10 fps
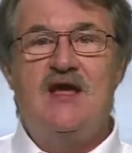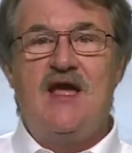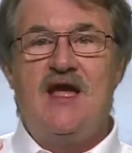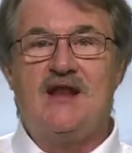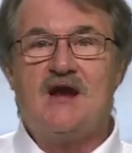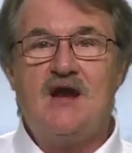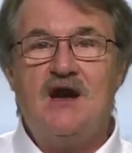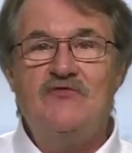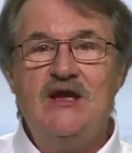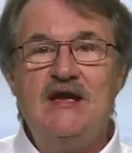and
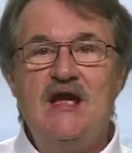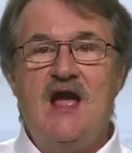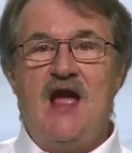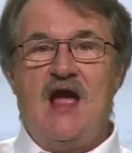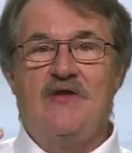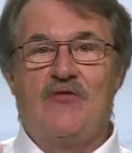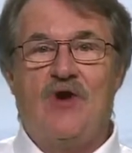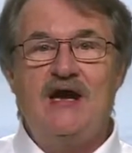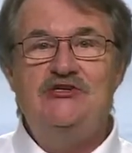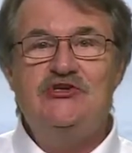loving and
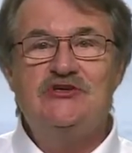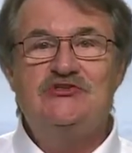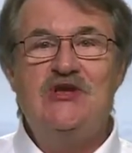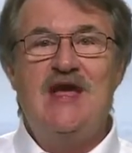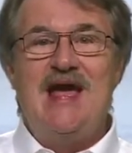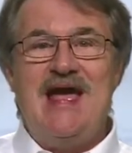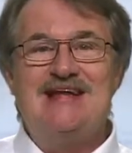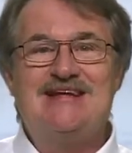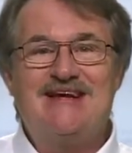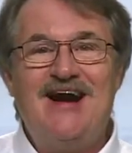righteous
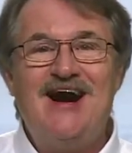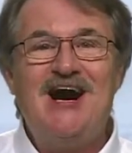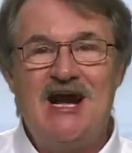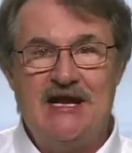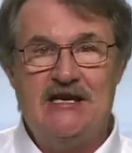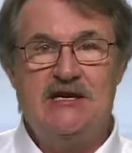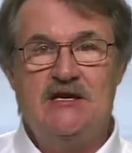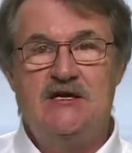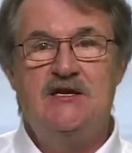and kind,